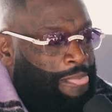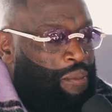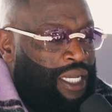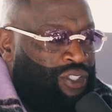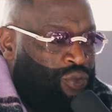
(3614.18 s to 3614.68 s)

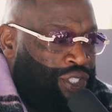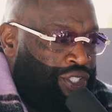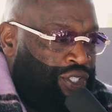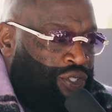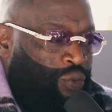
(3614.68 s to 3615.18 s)
my
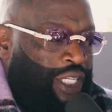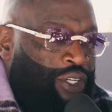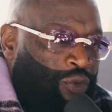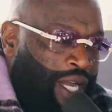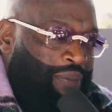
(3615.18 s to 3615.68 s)
Swisher
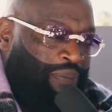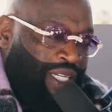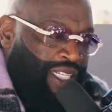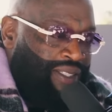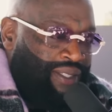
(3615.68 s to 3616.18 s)
Sweet Grape
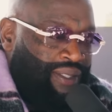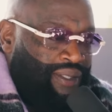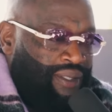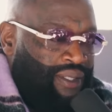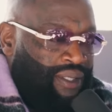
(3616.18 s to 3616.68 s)
Blunts,
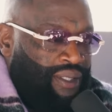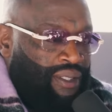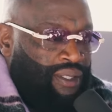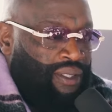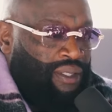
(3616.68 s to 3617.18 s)
mm.
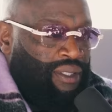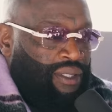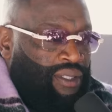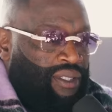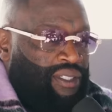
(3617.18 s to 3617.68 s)

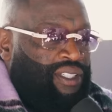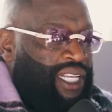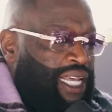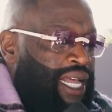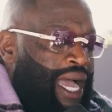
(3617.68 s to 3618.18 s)

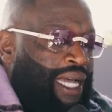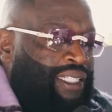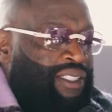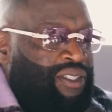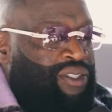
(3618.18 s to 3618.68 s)
saying how I
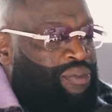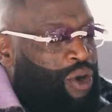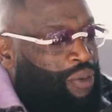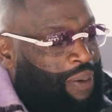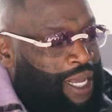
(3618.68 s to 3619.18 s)
need to
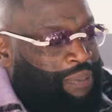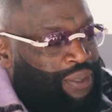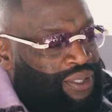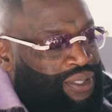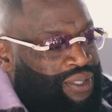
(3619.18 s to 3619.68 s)
smoke
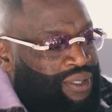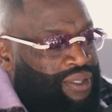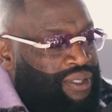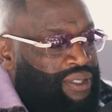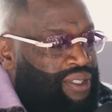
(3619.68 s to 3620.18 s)
papers.
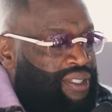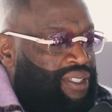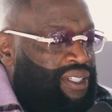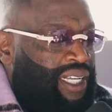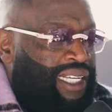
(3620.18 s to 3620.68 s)

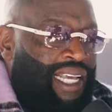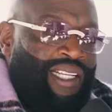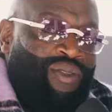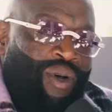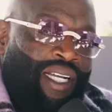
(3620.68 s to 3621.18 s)
And
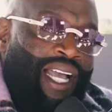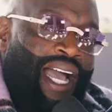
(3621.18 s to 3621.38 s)
guess what,